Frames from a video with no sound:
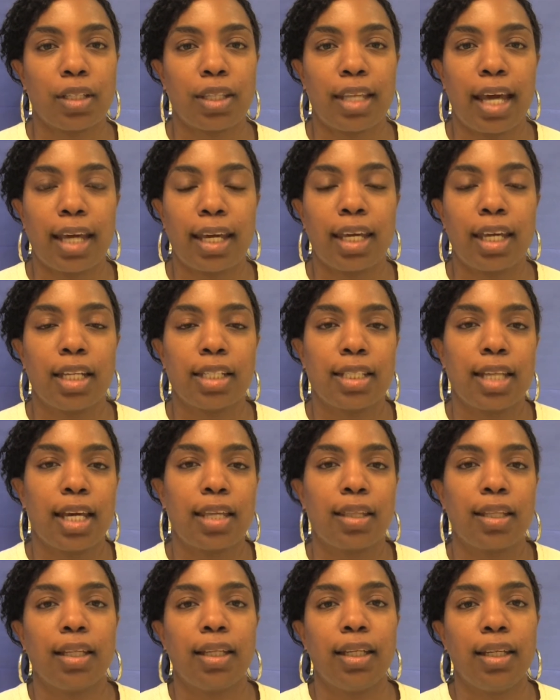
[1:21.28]
that can
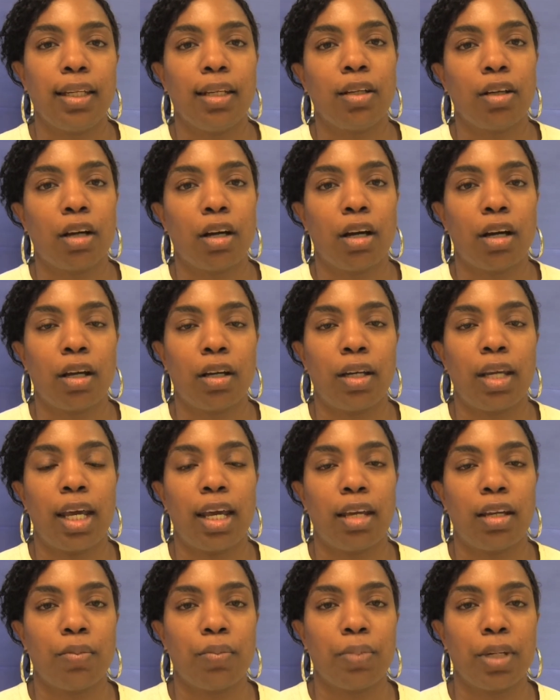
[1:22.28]
take the lead on
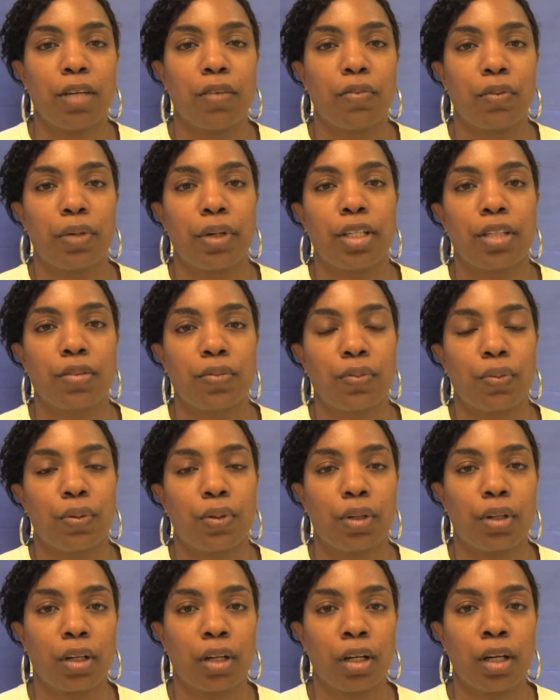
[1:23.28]
and be a voice
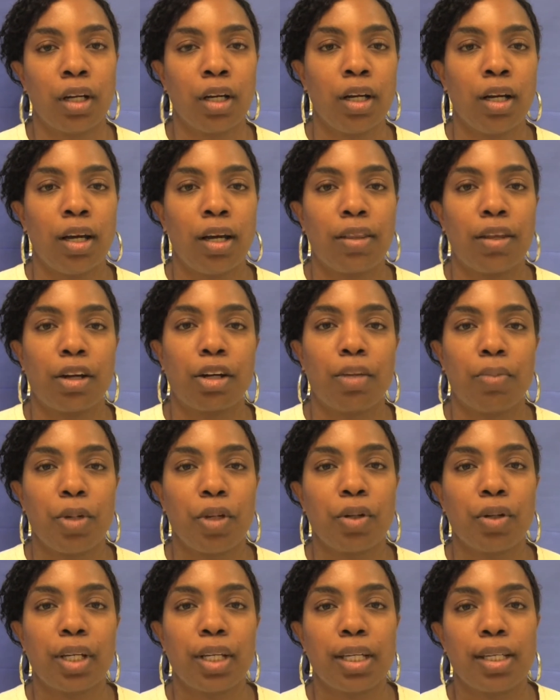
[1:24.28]
for their
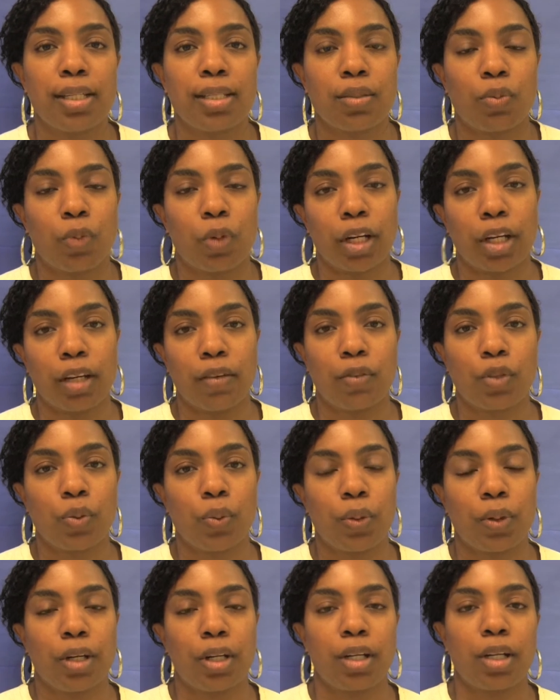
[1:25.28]
communities and working
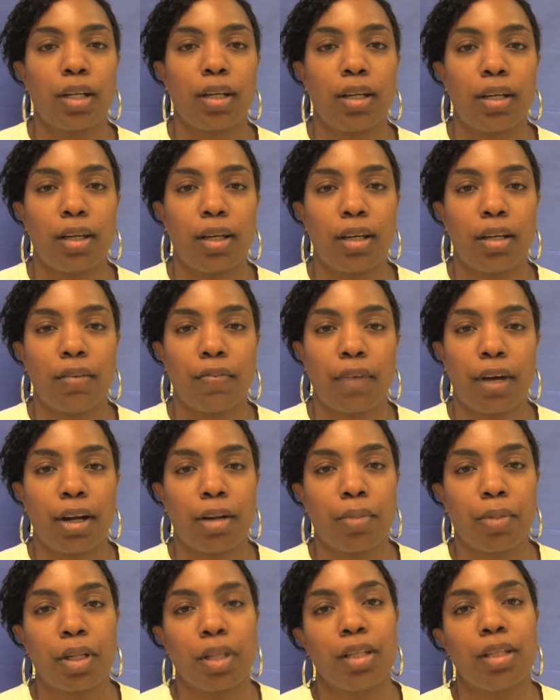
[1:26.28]
toward an
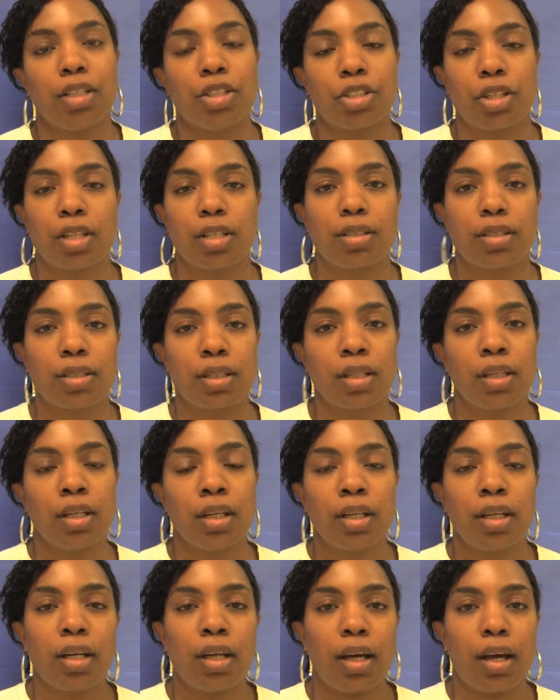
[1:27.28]
environmentally just
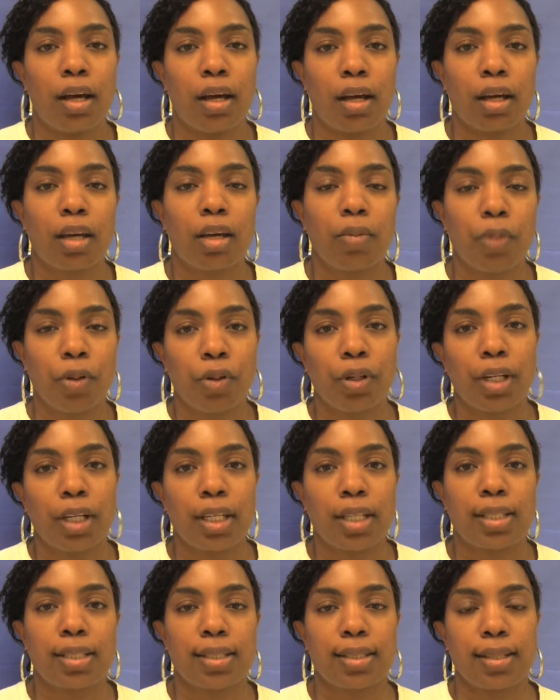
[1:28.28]
uh, community
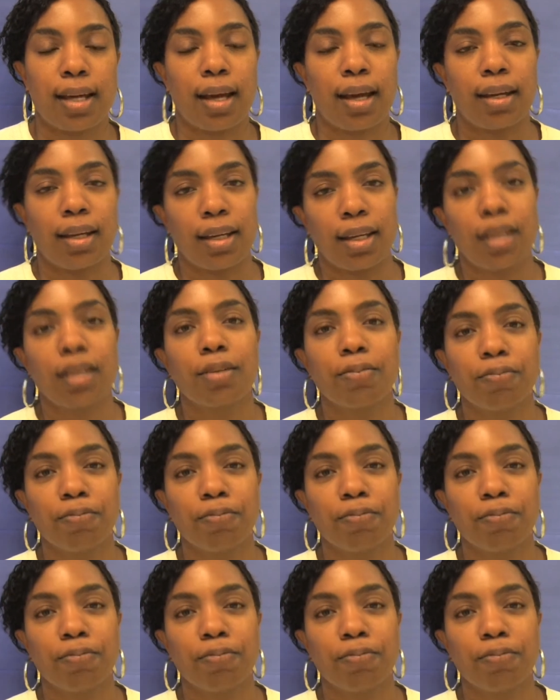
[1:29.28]
and society.